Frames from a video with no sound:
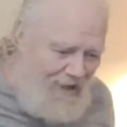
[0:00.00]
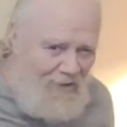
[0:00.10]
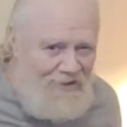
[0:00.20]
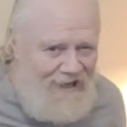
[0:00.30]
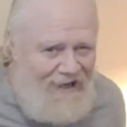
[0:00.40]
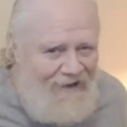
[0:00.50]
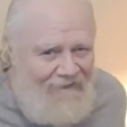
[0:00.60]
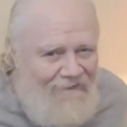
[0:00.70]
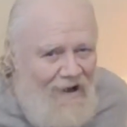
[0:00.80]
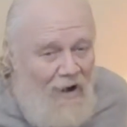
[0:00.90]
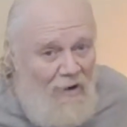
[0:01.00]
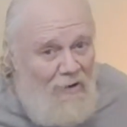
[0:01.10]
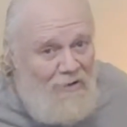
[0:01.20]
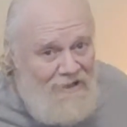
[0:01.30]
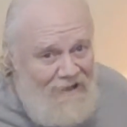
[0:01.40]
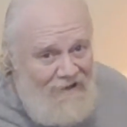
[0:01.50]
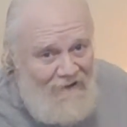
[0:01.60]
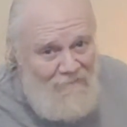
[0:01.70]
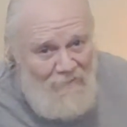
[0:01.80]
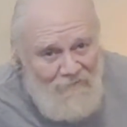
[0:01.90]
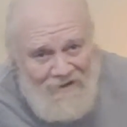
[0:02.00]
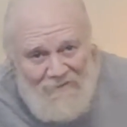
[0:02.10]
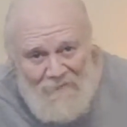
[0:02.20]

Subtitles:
Oh yeah. Oh yeah, I remember him.